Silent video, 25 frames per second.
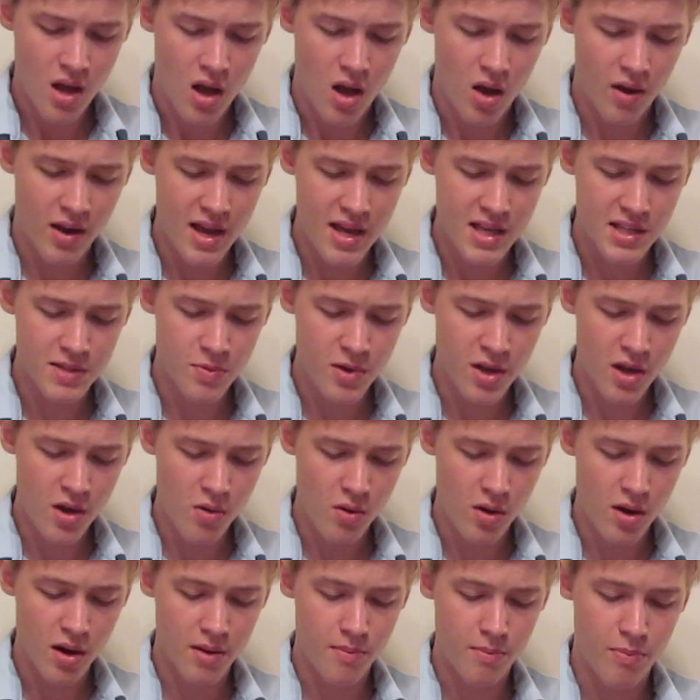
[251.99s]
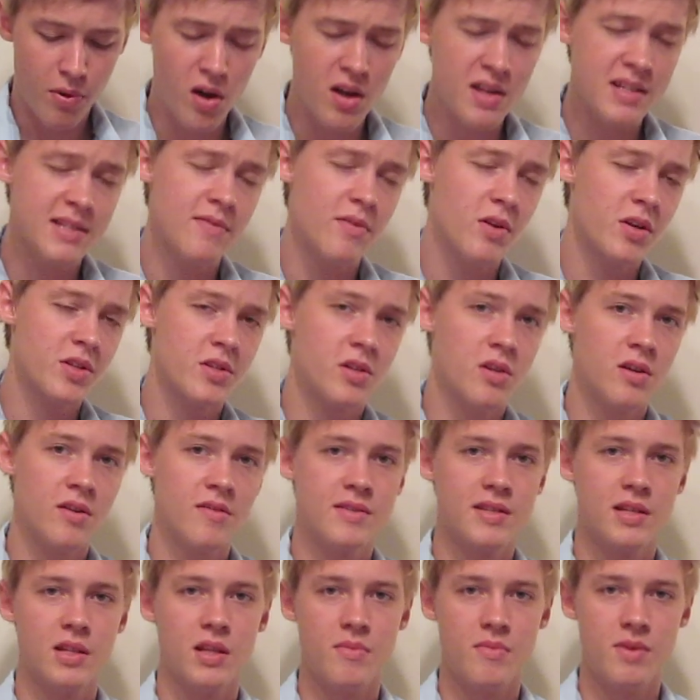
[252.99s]
Okay, as we go on, positive
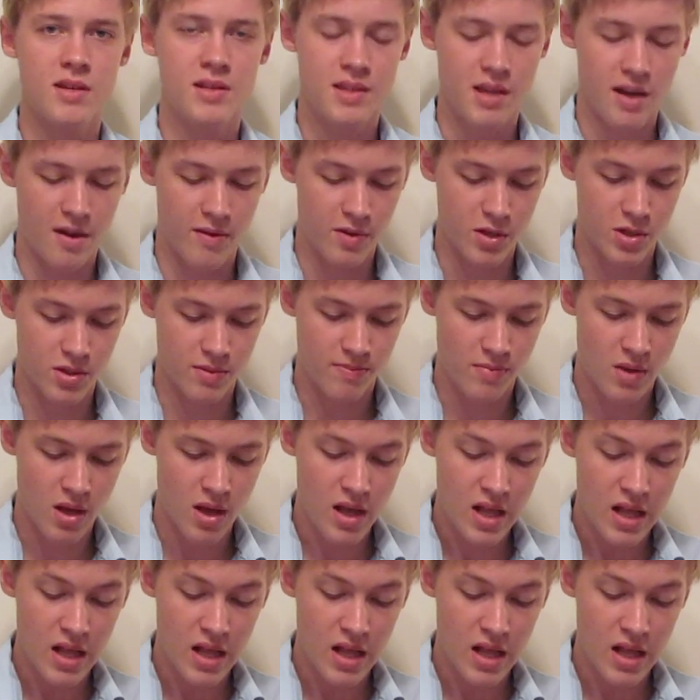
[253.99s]
alternatives to limiting television.